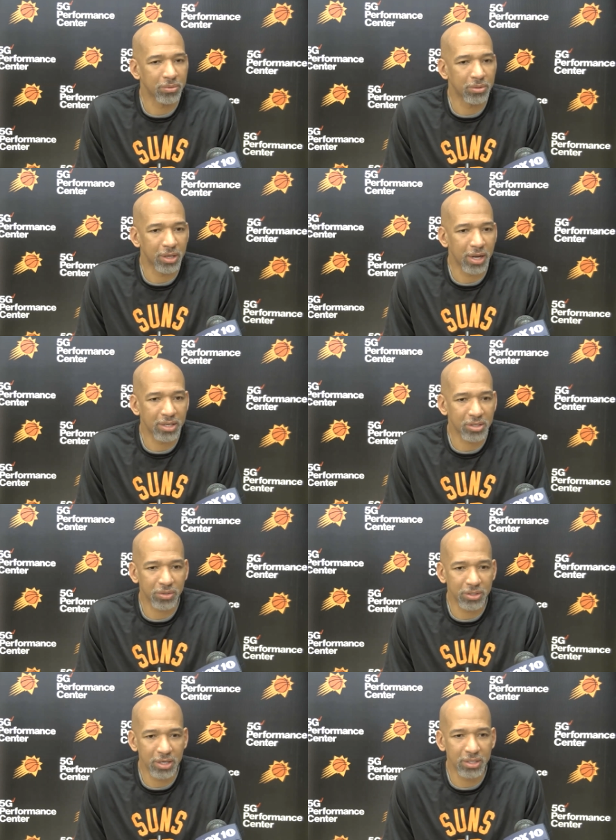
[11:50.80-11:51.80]
the guys
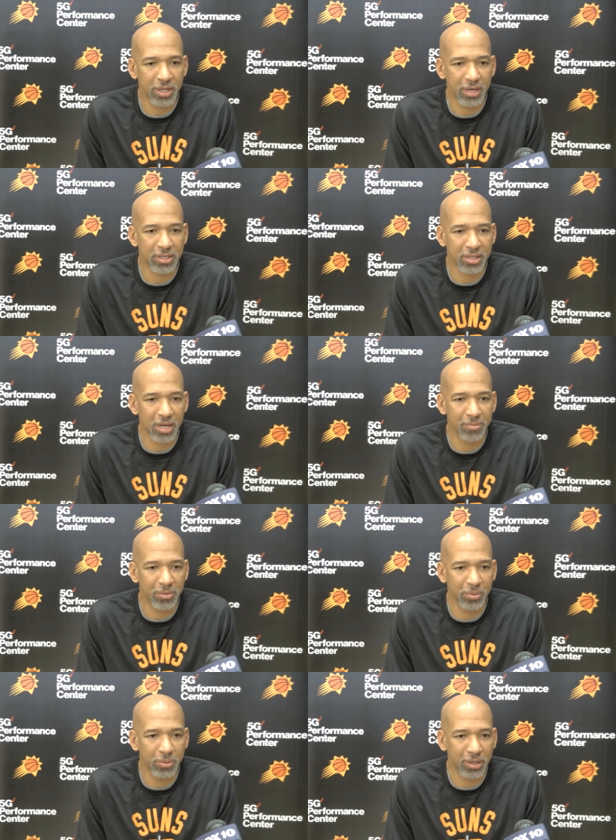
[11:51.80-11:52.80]
created that
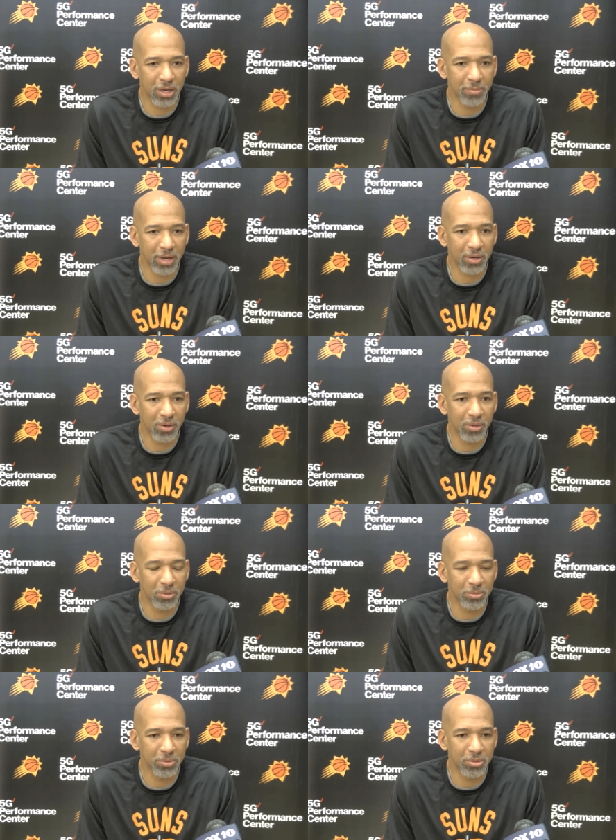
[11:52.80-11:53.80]
excitement when we came back
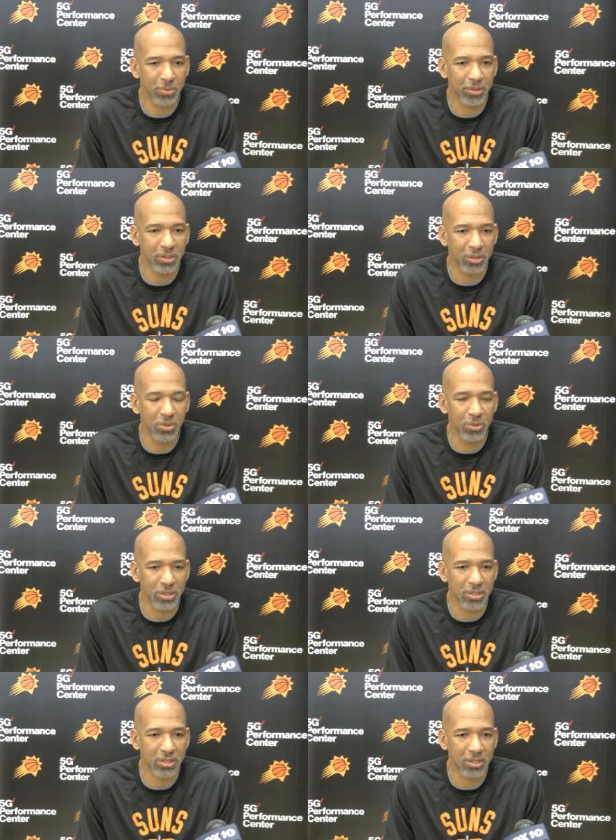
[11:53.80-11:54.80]
home, it was pretty cool
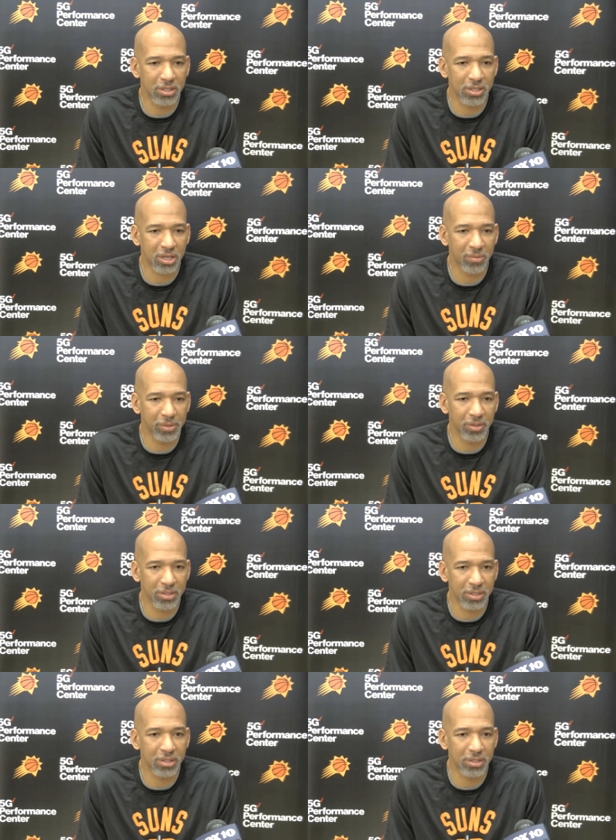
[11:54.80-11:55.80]
to see this
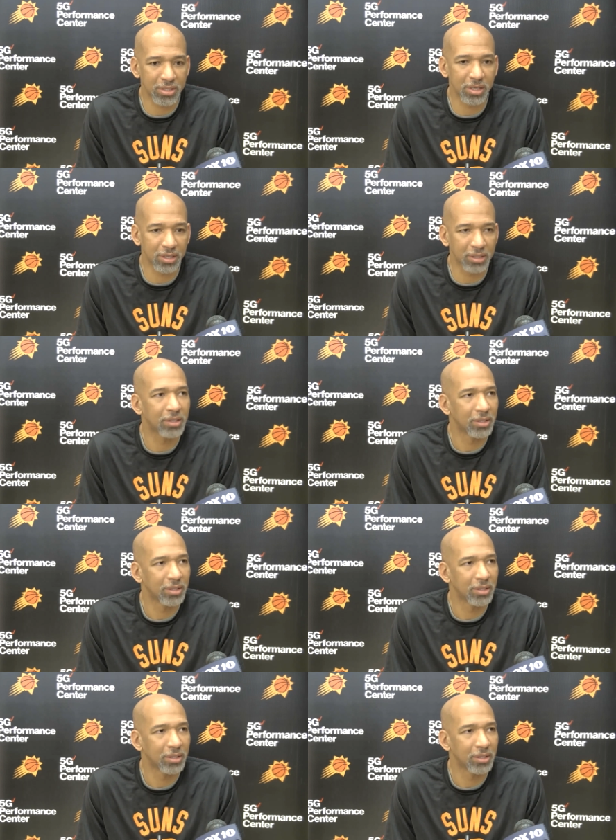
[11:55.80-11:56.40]
community say,